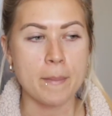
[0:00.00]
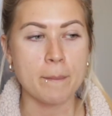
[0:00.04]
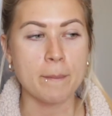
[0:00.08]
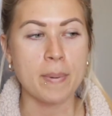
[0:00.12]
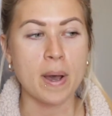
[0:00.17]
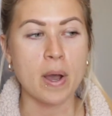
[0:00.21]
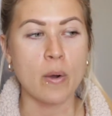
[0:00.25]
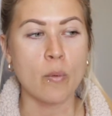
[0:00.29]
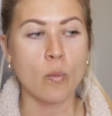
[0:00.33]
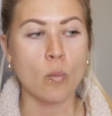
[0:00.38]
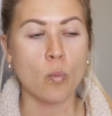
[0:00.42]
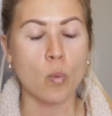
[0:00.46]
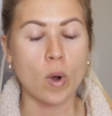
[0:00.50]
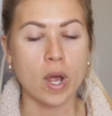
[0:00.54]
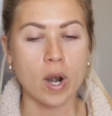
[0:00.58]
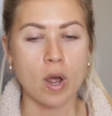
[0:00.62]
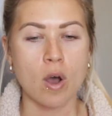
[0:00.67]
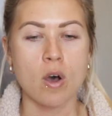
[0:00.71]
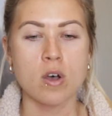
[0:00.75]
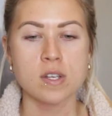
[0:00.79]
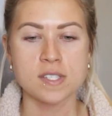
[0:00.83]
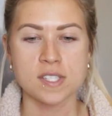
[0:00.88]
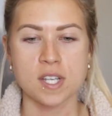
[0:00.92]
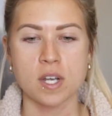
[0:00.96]
But what
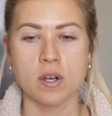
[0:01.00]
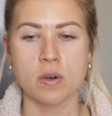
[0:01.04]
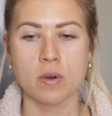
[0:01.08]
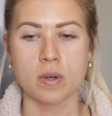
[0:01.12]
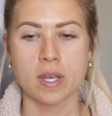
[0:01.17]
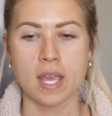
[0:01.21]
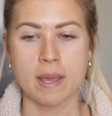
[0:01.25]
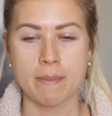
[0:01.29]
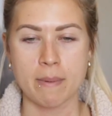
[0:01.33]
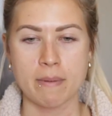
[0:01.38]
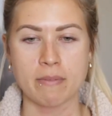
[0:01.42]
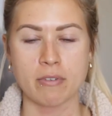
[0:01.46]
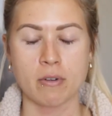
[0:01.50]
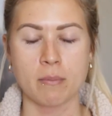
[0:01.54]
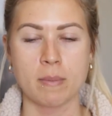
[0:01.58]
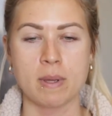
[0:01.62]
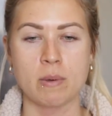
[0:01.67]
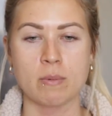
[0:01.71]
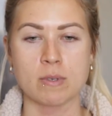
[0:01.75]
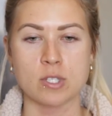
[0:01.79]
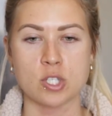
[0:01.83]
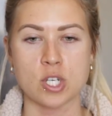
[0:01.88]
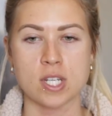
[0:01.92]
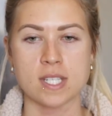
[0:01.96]
also came up for
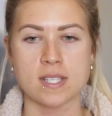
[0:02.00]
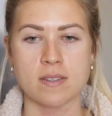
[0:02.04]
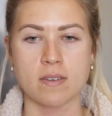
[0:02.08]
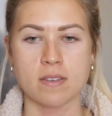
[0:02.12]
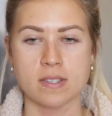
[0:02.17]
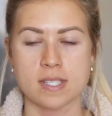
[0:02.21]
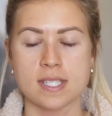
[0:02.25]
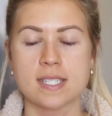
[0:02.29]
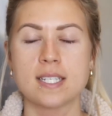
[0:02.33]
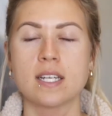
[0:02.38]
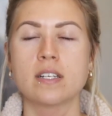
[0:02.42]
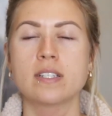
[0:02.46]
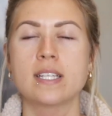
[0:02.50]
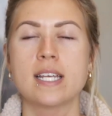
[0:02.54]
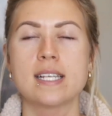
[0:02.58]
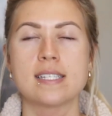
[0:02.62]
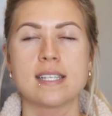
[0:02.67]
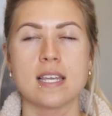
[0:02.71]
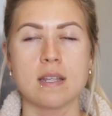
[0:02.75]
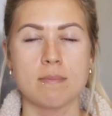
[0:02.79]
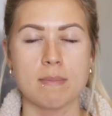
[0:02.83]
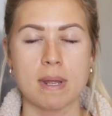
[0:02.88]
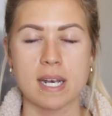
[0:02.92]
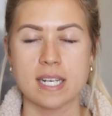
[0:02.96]
me was just stillness
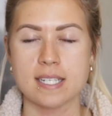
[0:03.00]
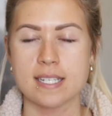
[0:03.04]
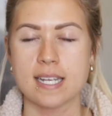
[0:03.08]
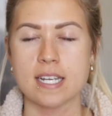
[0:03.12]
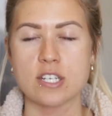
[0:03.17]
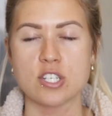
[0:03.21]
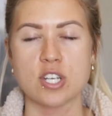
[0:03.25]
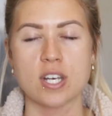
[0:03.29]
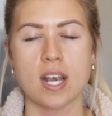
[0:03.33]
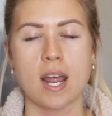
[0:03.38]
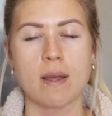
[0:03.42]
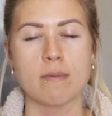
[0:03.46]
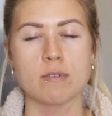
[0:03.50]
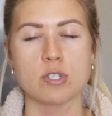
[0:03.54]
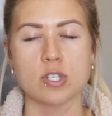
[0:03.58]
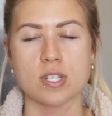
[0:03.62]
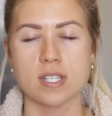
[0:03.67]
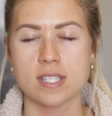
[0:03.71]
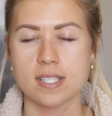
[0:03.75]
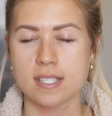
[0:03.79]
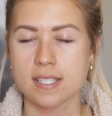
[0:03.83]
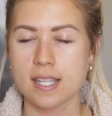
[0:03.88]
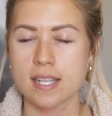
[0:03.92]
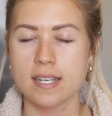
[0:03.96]
in meditation. I was
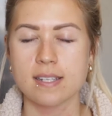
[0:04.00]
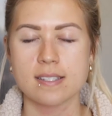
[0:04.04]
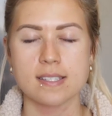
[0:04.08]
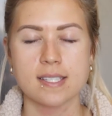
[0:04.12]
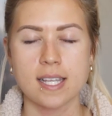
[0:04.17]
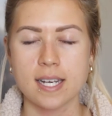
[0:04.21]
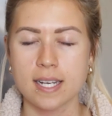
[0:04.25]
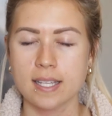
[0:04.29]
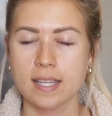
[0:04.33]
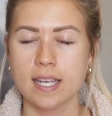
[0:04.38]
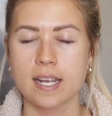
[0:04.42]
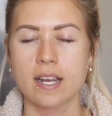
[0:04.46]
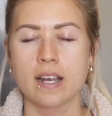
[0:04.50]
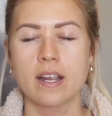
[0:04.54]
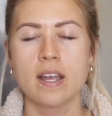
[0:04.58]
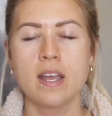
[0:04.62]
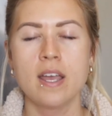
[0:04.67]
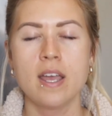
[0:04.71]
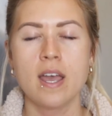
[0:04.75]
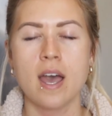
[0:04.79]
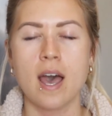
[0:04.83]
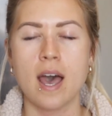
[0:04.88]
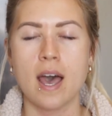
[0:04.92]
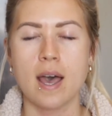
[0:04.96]
just sitting there,
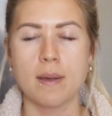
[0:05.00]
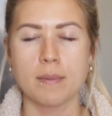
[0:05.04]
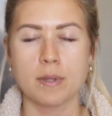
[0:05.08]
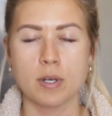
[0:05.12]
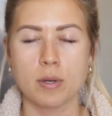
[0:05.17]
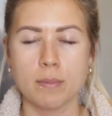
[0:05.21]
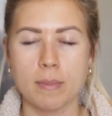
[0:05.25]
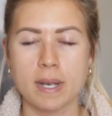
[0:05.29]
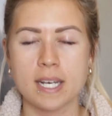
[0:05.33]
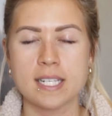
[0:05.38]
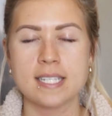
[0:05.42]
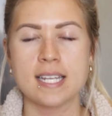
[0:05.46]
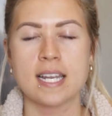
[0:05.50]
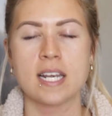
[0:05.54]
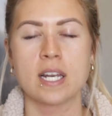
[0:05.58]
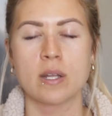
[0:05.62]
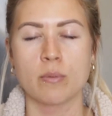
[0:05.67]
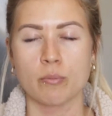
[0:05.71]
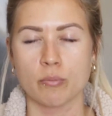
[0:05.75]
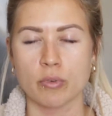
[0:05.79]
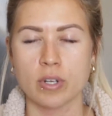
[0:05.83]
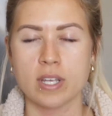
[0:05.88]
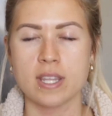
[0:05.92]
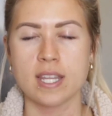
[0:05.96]
meditating
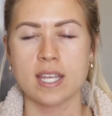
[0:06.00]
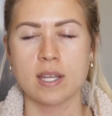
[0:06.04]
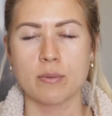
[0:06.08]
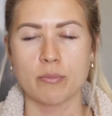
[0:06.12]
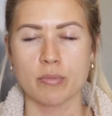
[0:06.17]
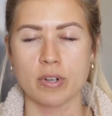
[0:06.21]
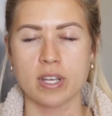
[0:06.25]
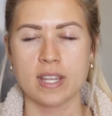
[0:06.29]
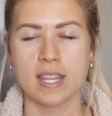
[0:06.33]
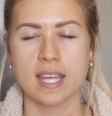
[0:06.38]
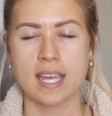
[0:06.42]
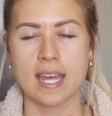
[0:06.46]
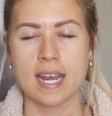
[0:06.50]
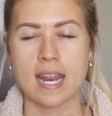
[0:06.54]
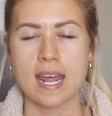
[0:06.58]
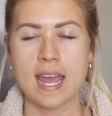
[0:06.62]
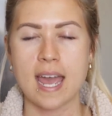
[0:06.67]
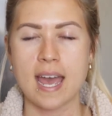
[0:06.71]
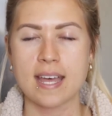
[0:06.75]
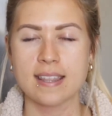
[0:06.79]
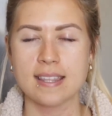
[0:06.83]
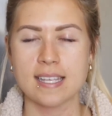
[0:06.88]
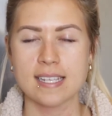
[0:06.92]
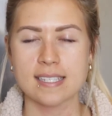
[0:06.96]
and breathing, and I
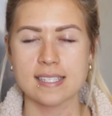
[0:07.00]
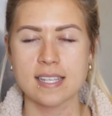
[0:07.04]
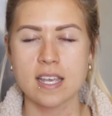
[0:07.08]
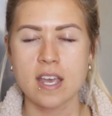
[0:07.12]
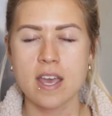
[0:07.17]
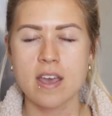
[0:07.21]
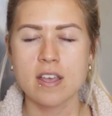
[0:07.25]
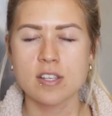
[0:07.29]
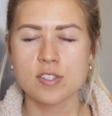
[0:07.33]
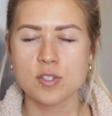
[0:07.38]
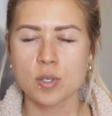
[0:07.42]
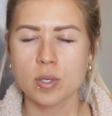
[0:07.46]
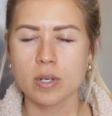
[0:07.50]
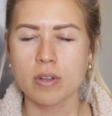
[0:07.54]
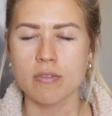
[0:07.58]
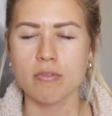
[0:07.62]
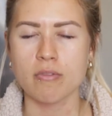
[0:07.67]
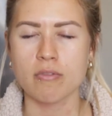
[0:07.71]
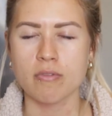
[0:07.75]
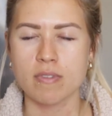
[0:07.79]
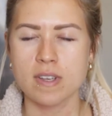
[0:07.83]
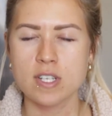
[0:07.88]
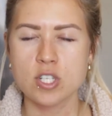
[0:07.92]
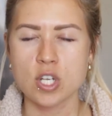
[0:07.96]
had this sort of
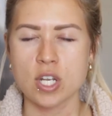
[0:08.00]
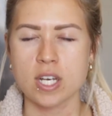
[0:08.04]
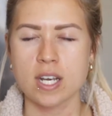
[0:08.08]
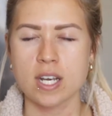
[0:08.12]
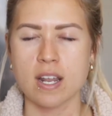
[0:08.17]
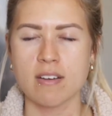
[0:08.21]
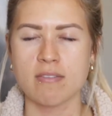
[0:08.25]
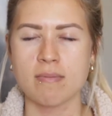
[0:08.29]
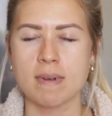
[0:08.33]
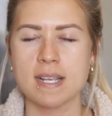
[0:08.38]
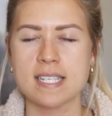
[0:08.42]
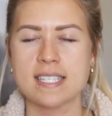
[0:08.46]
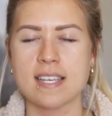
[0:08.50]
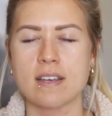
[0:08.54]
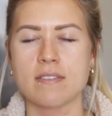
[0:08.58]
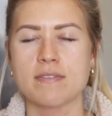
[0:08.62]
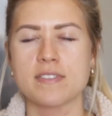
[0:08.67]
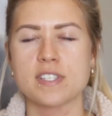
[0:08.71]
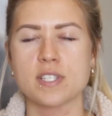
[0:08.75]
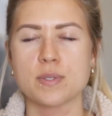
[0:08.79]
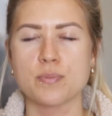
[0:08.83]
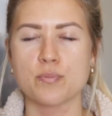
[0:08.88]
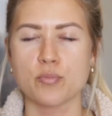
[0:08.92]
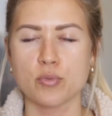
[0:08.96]
vision of myself
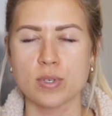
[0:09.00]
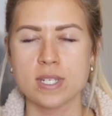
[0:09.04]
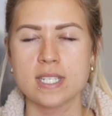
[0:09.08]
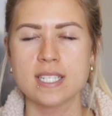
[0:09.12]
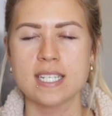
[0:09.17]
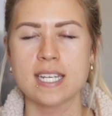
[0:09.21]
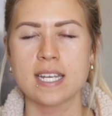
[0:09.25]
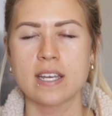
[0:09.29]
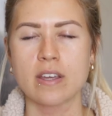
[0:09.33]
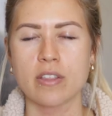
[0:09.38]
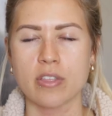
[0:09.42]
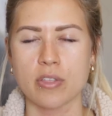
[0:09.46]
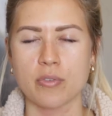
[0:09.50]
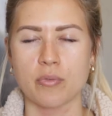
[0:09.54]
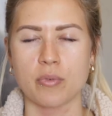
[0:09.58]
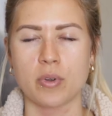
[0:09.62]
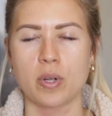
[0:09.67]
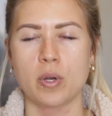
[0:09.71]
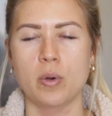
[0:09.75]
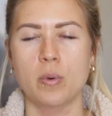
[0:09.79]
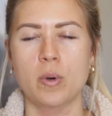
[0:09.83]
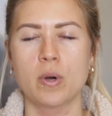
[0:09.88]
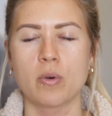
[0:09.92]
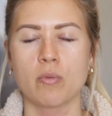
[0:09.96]
sprinting
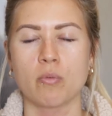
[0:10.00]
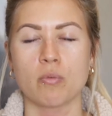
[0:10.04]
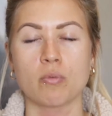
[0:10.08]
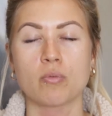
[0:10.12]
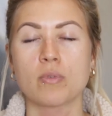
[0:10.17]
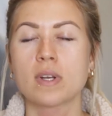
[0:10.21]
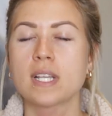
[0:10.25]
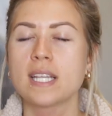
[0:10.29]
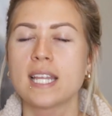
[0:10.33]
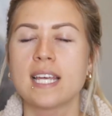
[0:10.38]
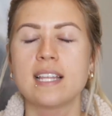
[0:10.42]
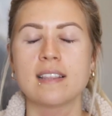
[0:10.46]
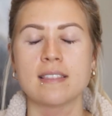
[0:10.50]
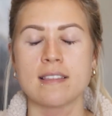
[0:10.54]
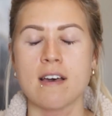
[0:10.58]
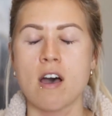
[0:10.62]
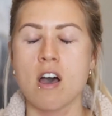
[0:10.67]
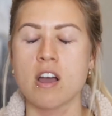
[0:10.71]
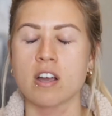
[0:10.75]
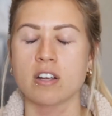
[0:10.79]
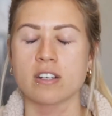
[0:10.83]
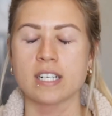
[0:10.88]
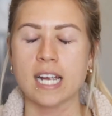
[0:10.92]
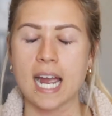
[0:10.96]
through really
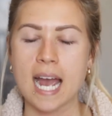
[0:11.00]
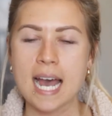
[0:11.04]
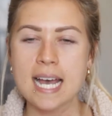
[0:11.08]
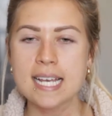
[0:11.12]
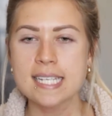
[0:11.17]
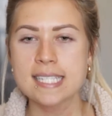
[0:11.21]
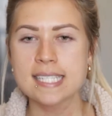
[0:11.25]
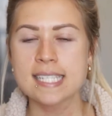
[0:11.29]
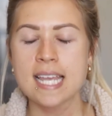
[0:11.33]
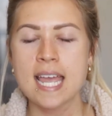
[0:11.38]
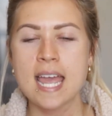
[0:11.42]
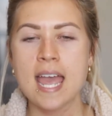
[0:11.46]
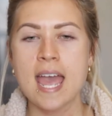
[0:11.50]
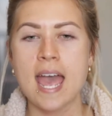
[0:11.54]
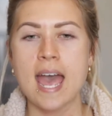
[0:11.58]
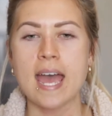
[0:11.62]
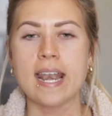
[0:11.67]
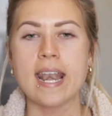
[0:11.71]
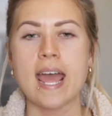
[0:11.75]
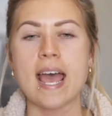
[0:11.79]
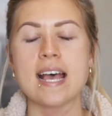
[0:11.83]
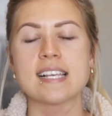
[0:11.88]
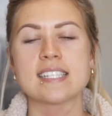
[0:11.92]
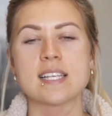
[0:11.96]
long grass.
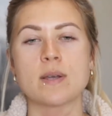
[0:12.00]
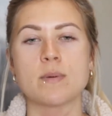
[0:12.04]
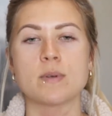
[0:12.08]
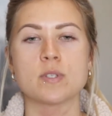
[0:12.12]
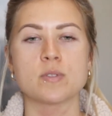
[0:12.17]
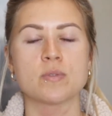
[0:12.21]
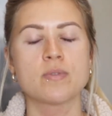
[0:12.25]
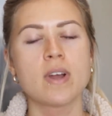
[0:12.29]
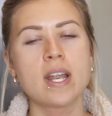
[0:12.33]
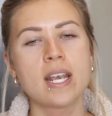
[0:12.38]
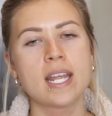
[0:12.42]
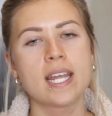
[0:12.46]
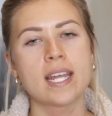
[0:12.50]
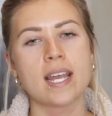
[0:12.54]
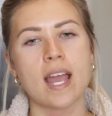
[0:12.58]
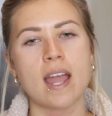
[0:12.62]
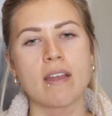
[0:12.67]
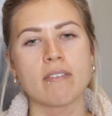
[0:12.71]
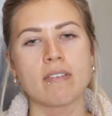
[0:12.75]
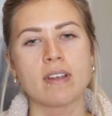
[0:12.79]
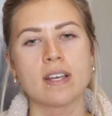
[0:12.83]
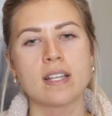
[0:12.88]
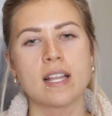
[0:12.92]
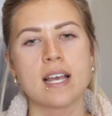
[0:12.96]
And as I was running, I
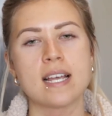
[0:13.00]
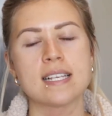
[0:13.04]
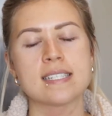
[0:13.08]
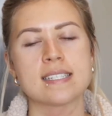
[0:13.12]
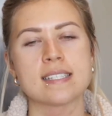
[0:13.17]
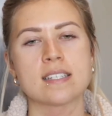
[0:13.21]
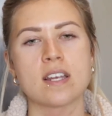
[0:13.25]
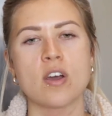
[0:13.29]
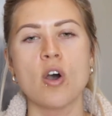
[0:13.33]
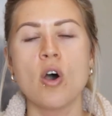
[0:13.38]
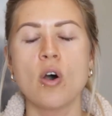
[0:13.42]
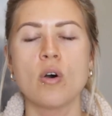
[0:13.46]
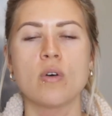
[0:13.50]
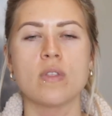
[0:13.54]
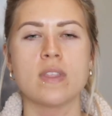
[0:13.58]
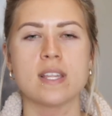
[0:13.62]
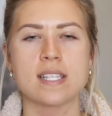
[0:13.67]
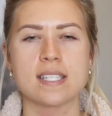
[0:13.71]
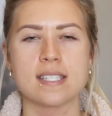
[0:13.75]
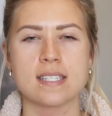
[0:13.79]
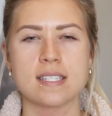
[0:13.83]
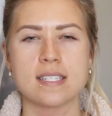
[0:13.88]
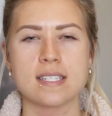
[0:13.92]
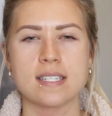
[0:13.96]
realized, oh,
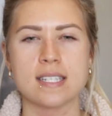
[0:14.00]
this